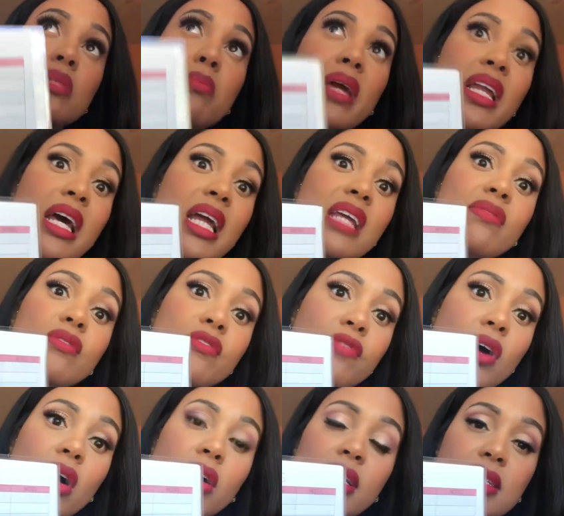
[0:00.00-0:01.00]
may not even
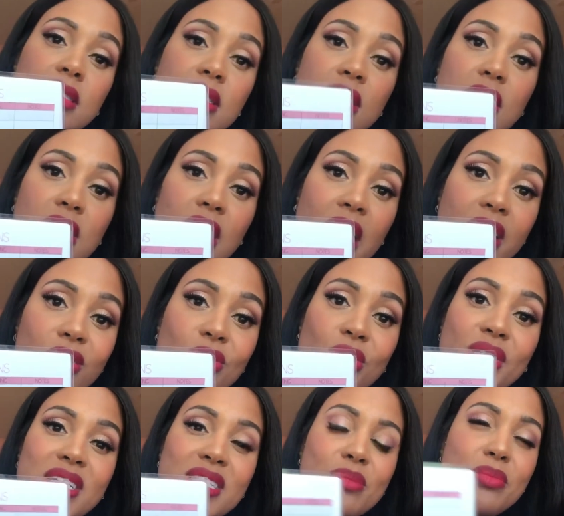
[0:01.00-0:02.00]
fall into these
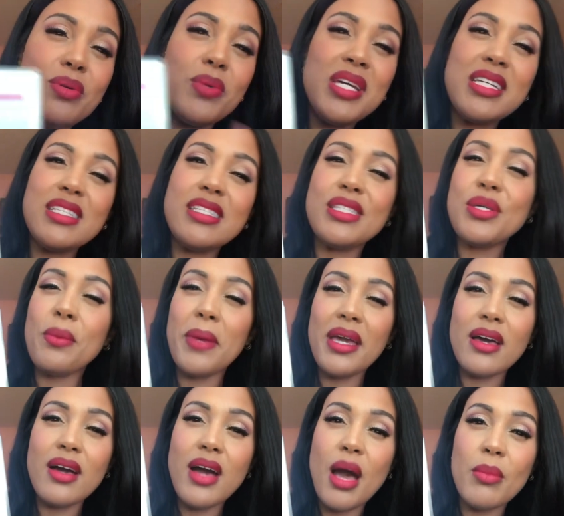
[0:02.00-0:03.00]
categories, but we can still
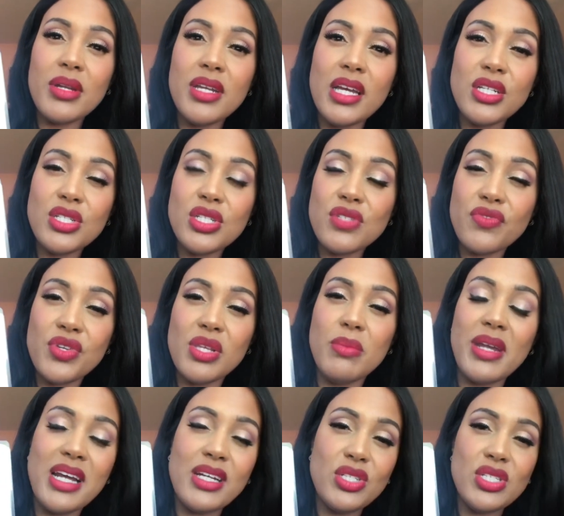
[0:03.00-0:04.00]
make accommodations for them.
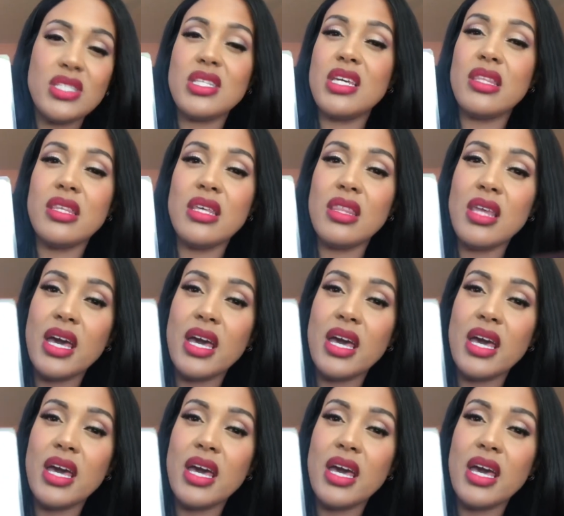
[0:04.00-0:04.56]
And I just think that